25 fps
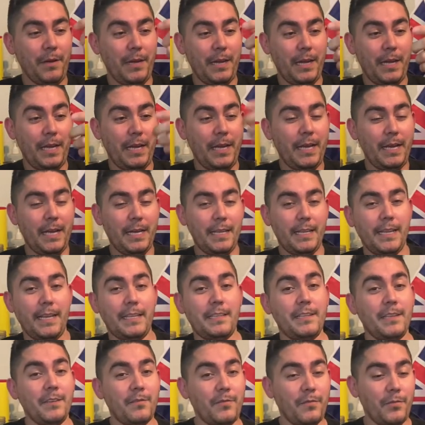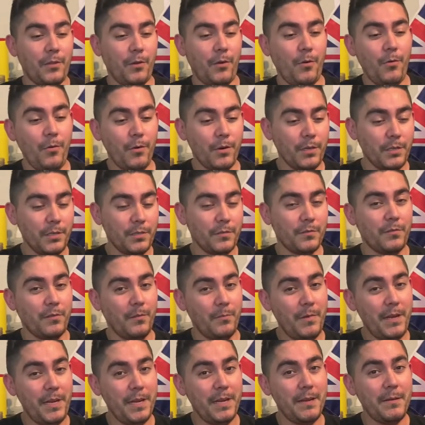And that's it for the orange for
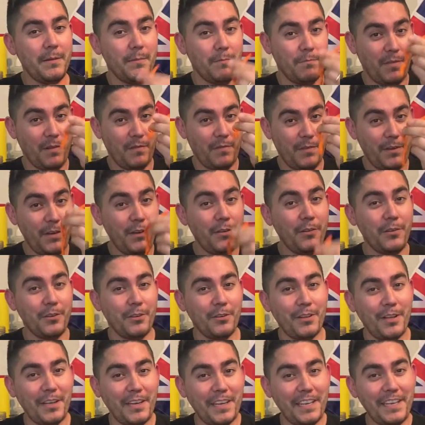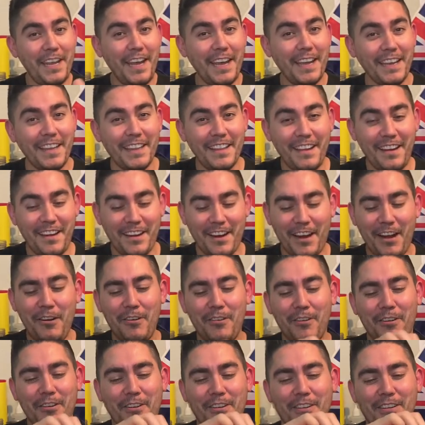me, but for you, your lucky day.
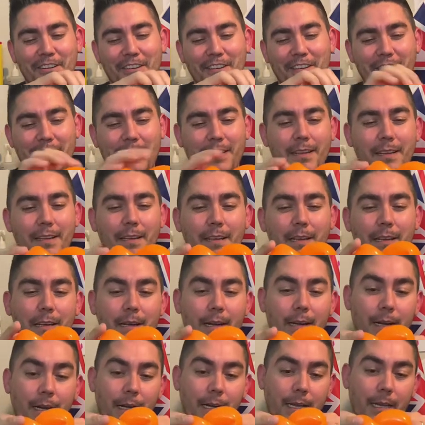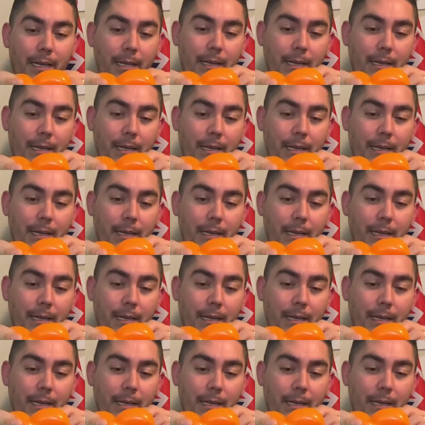All right.